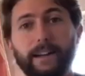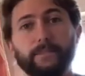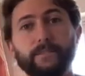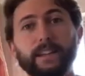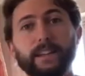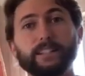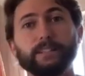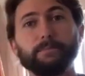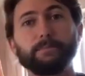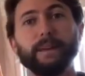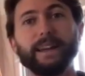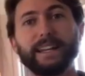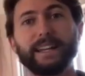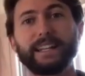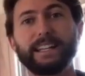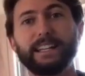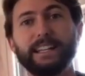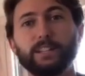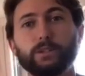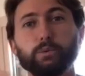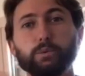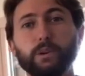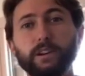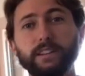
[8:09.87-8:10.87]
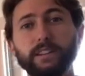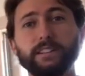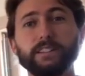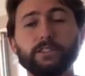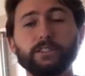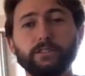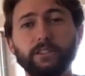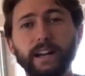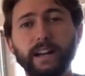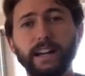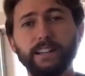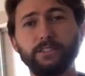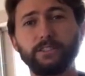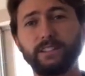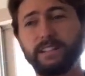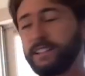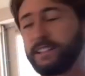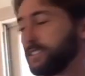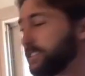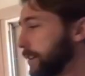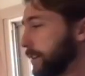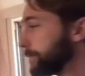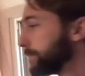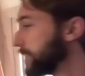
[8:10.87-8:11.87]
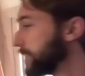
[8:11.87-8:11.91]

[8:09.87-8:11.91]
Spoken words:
And to make each one of these strands, you need something